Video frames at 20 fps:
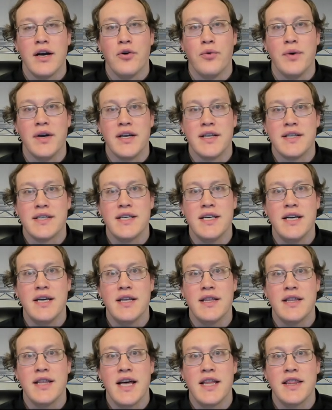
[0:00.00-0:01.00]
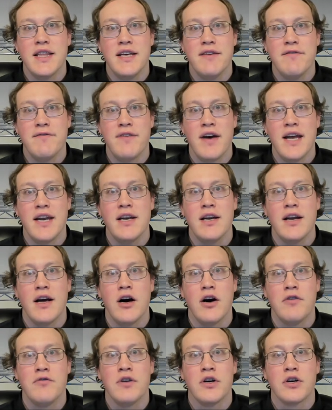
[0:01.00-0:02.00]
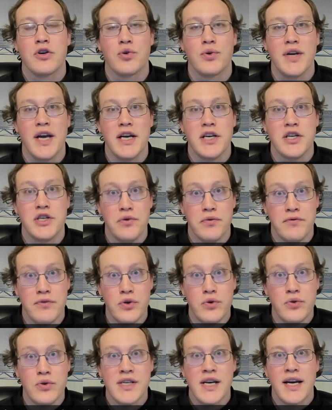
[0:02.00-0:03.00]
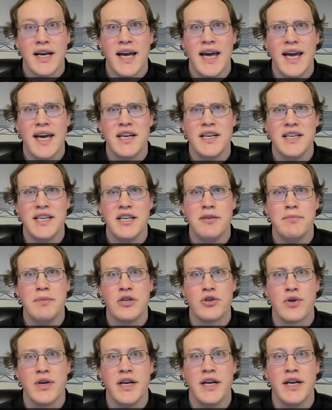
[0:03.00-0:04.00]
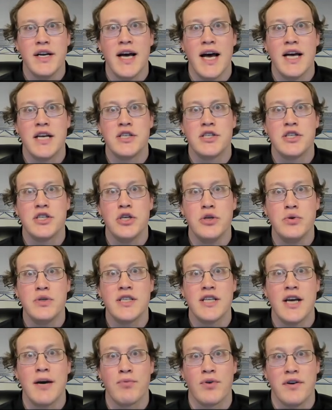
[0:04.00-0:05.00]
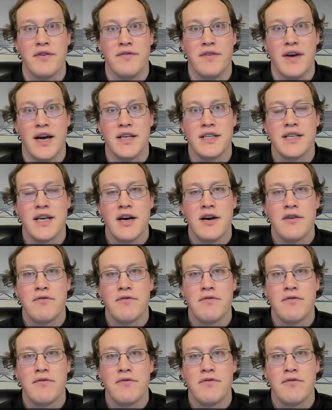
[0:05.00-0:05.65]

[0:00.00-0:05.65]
We can see that the event of create two foods can indeed be treated as two separate events